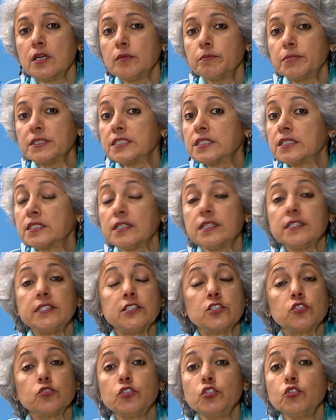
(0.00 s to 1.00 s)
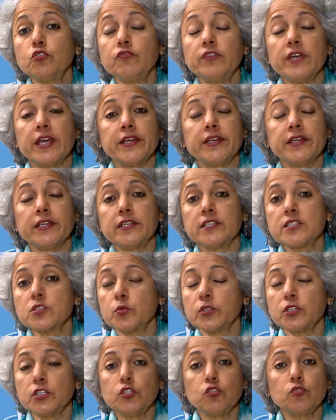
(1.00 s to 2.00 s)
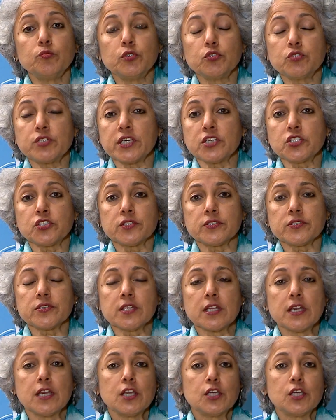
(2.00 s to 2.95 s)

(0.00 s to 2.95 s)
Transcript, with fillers: particularly to new variants with new mutations.